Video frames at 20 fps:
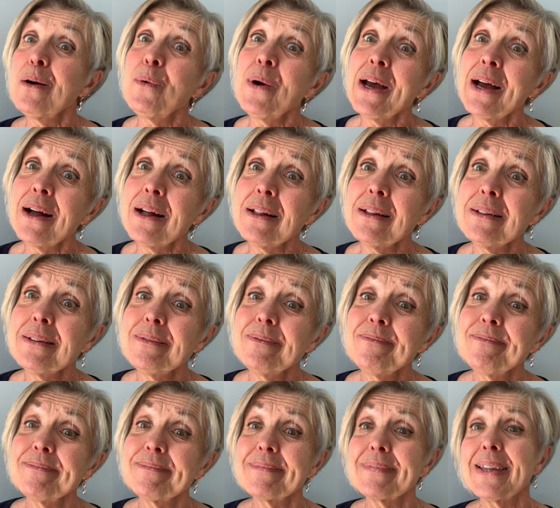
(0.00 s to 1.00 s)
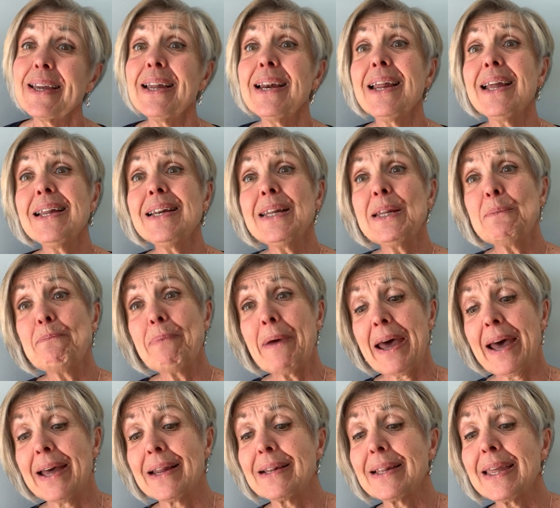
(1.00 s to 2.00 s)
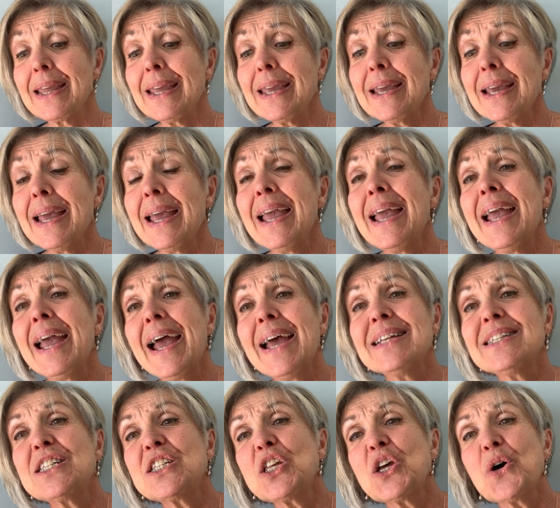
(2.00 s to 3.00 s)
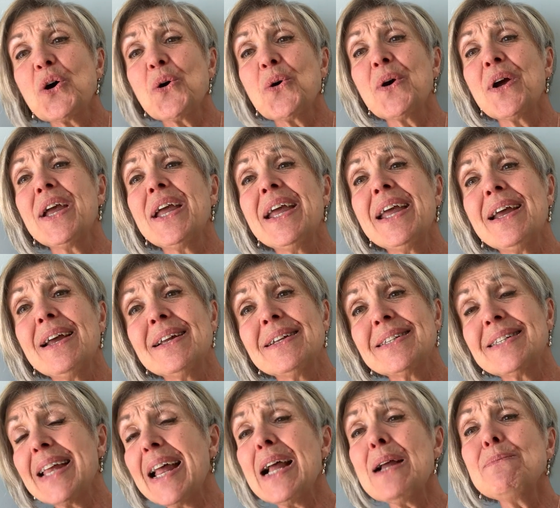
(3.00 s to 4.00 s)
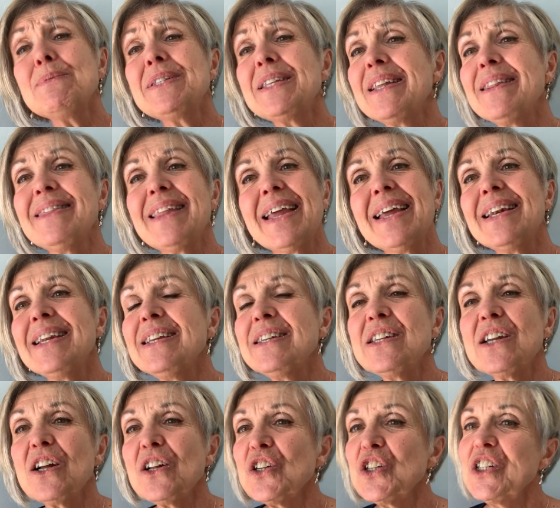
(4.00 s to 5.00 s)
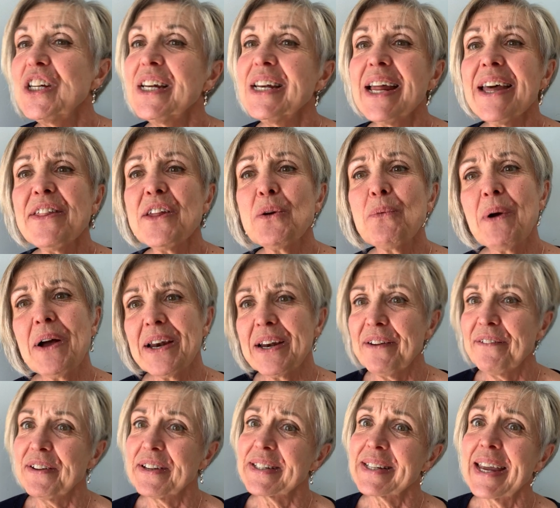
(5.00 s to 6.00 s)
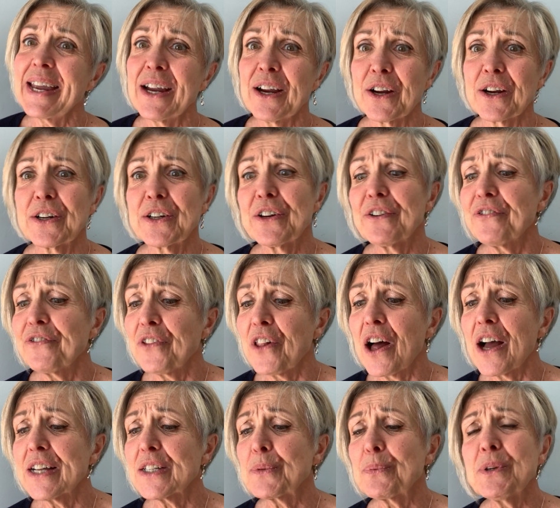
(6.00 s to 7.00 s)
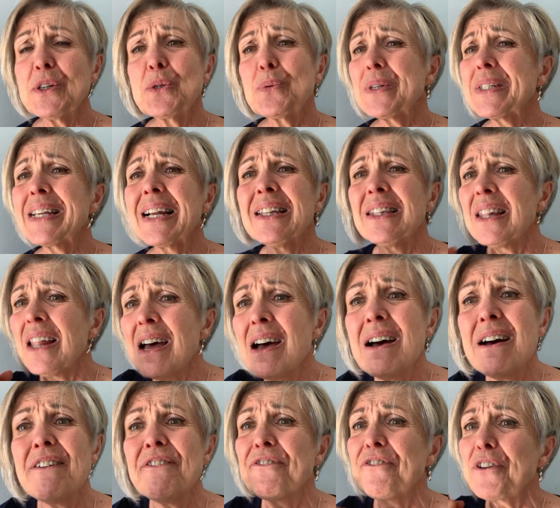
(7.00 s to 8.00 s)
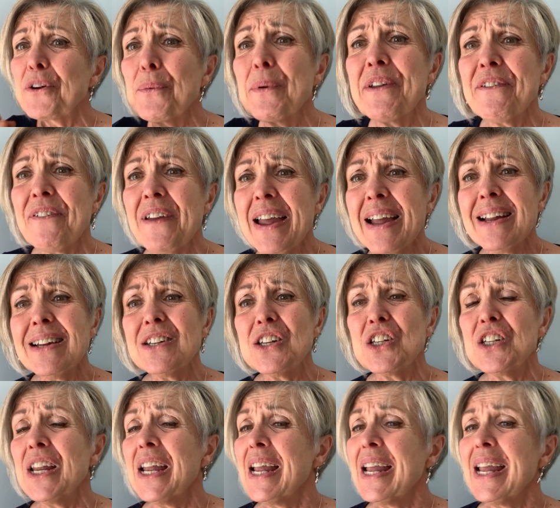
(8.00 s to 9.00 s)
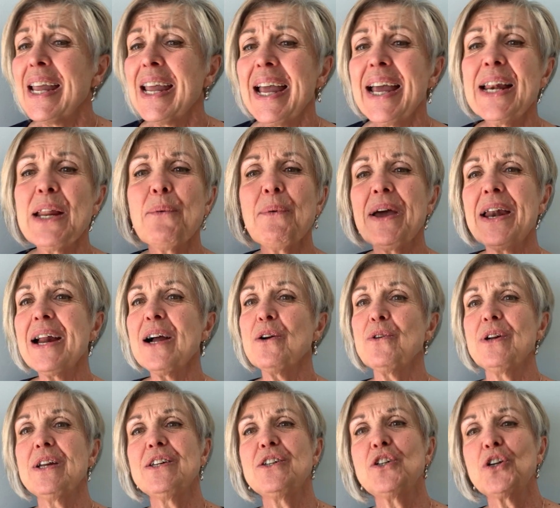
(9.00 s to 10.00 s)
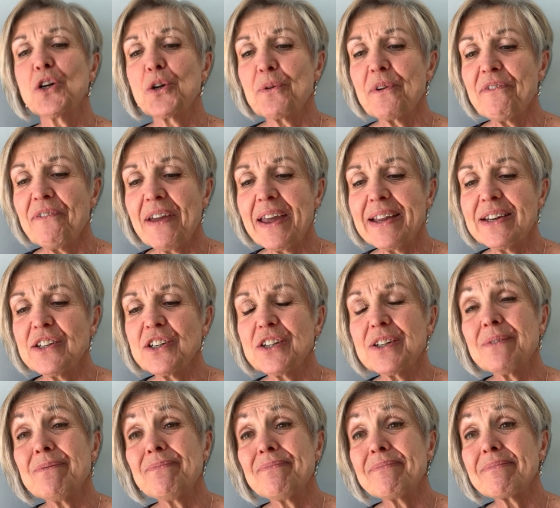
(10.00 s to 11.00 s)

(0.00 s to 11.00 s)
Well, it ended badly. And so Samson then indulged another one of his character flaws, which was a love for revenge. And he went out and took revenge.